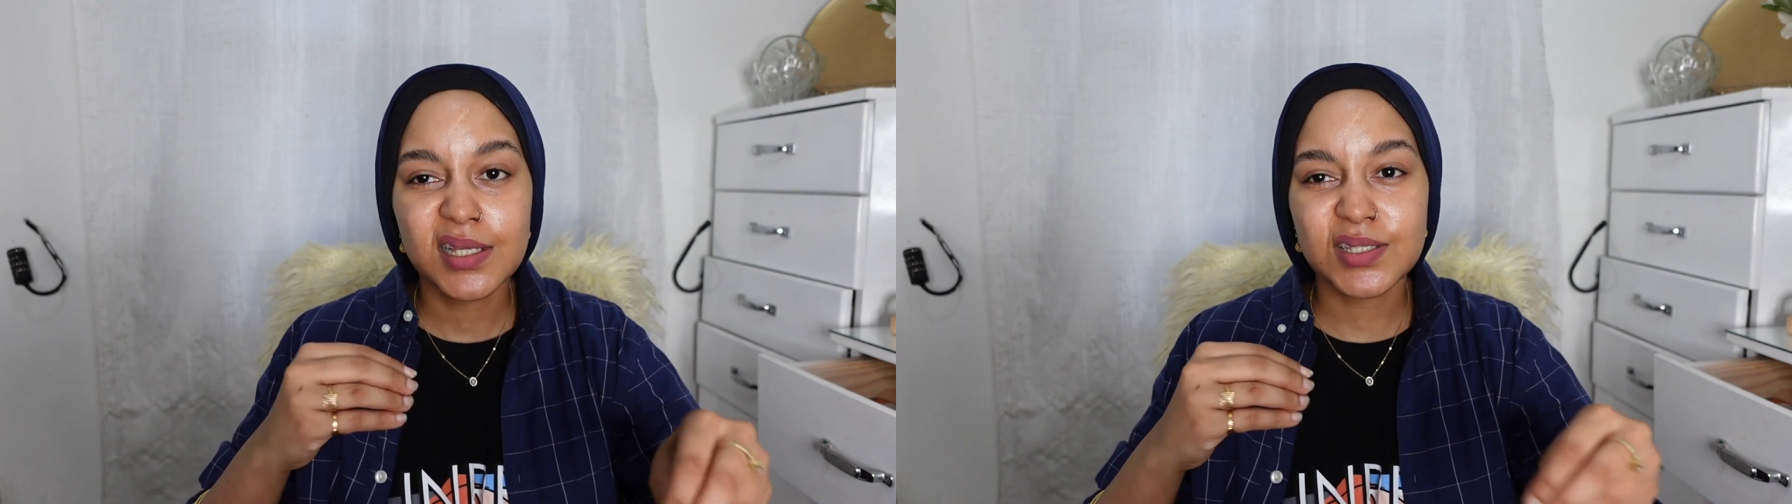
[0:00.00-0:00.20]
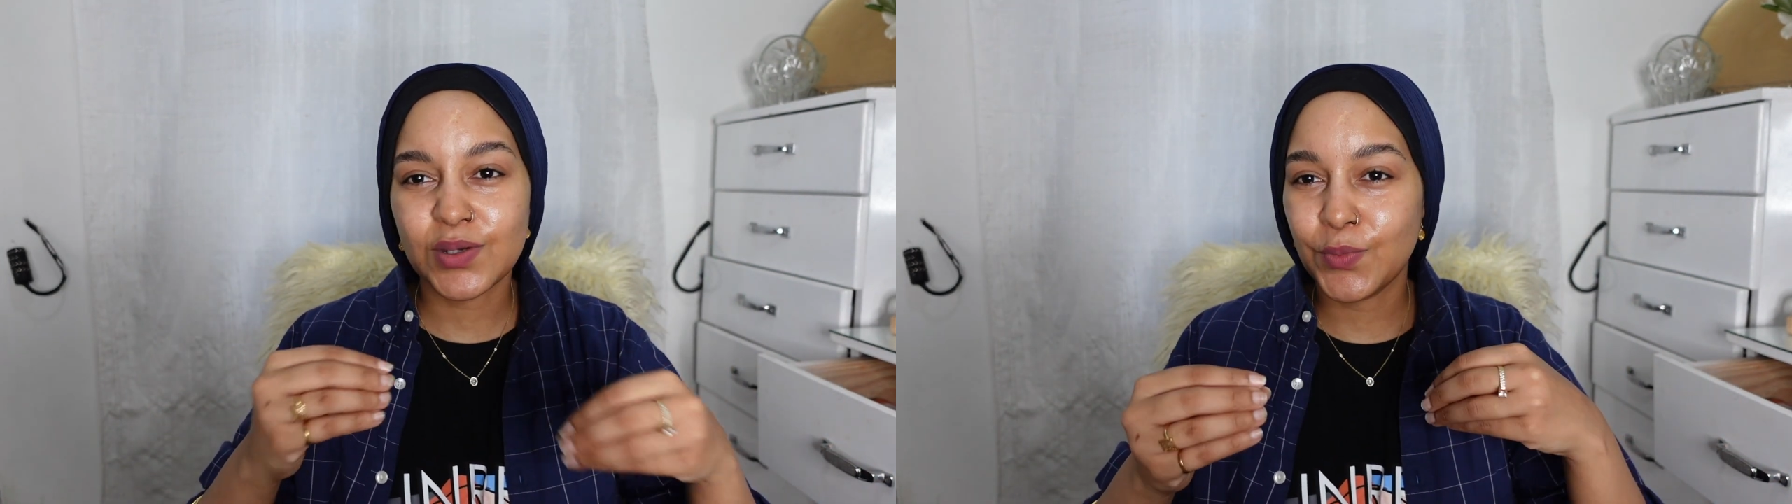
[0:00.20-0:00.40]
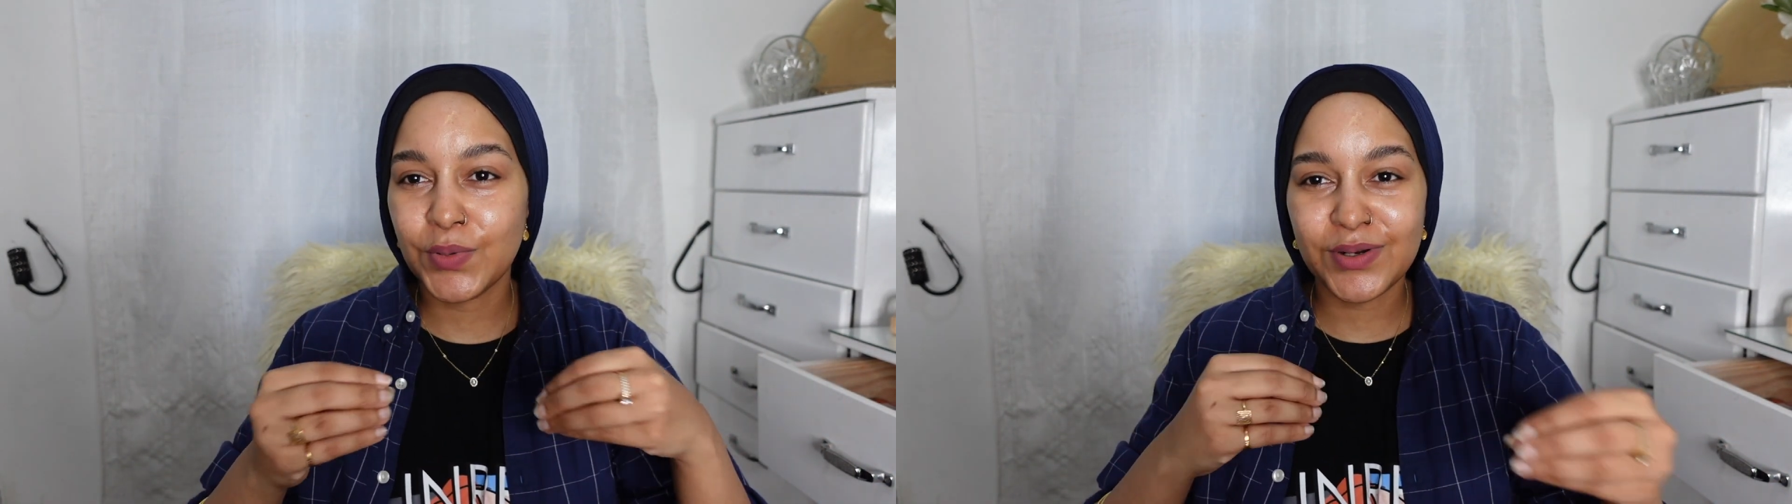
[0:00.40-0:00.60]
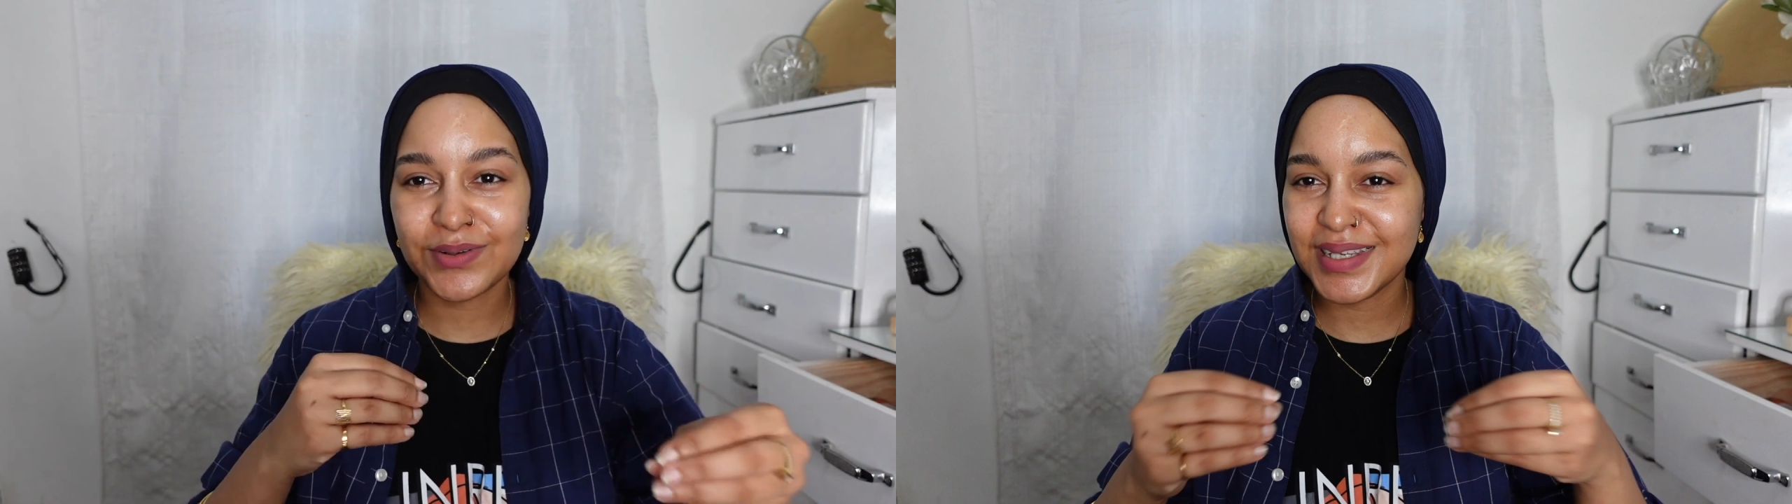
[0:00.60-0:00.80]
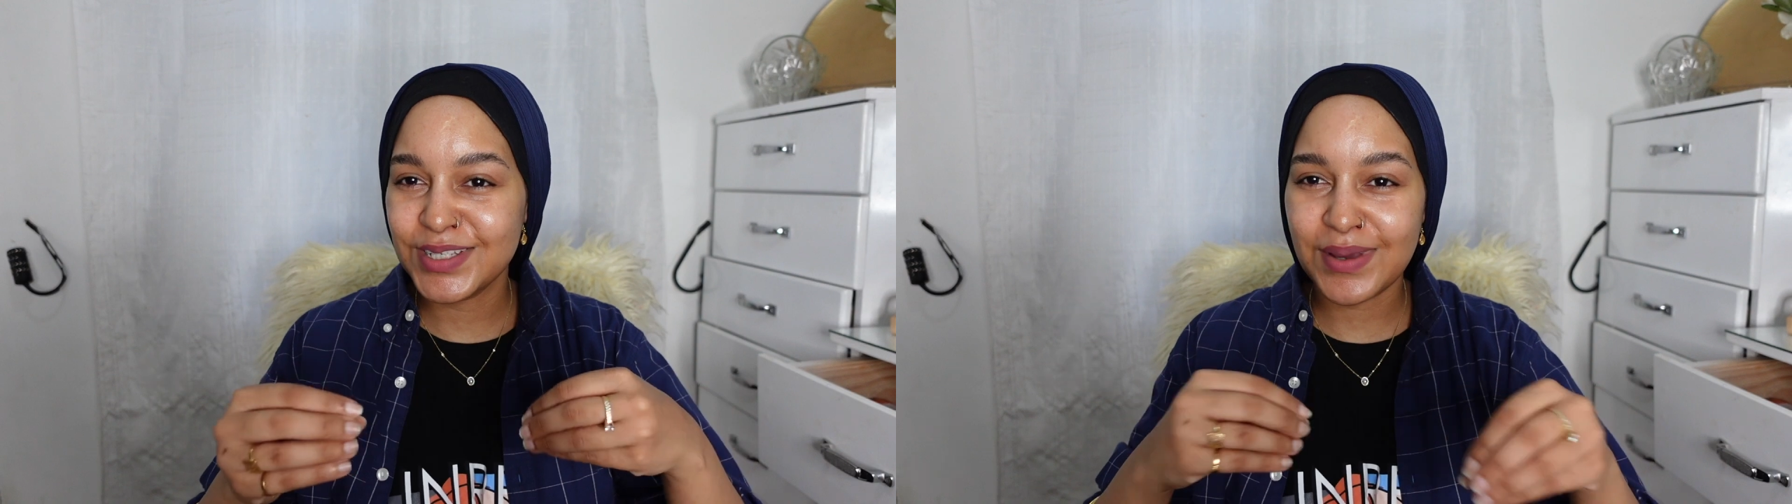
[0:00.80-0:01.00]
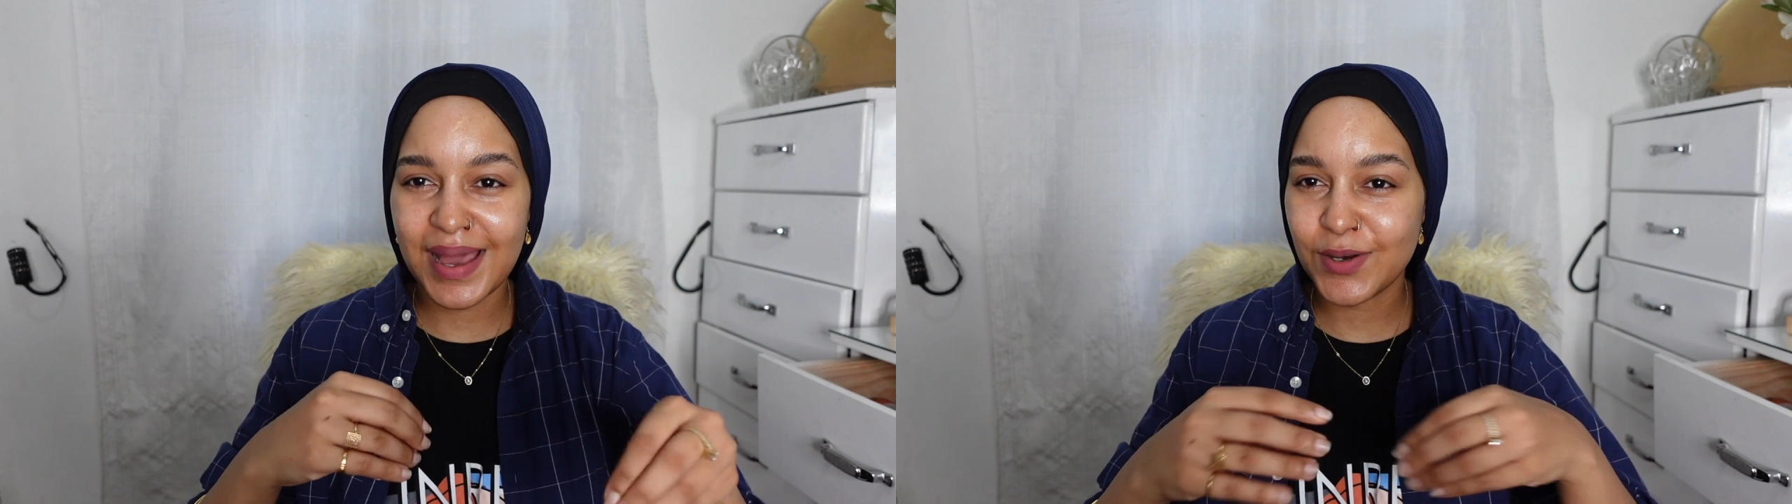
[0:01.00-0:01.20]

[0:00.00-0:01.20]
so we don't need to add